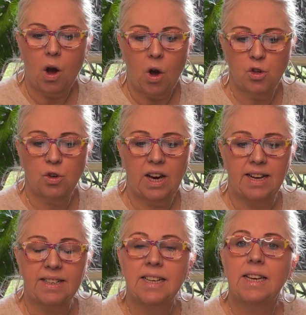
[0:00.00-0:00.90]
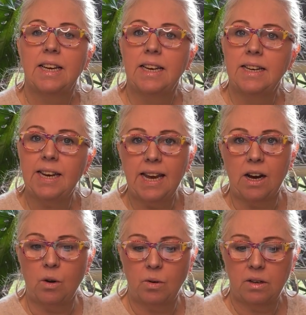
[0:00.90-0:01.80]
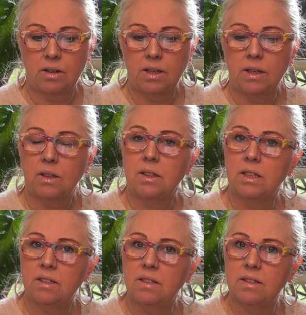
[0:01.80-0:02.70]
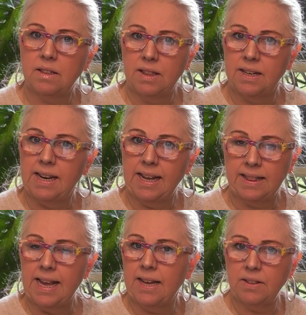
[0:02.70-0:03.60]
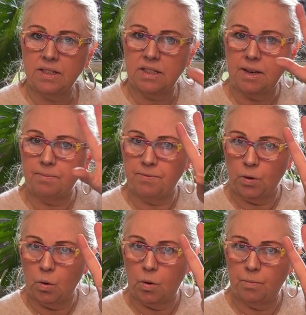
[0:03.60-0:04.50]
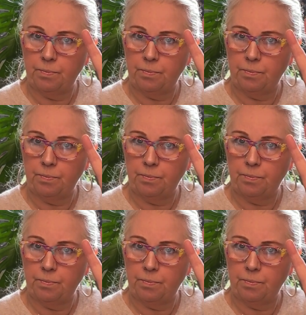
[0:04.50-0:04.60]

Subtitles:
On your gut. Now, this is now there's step 4.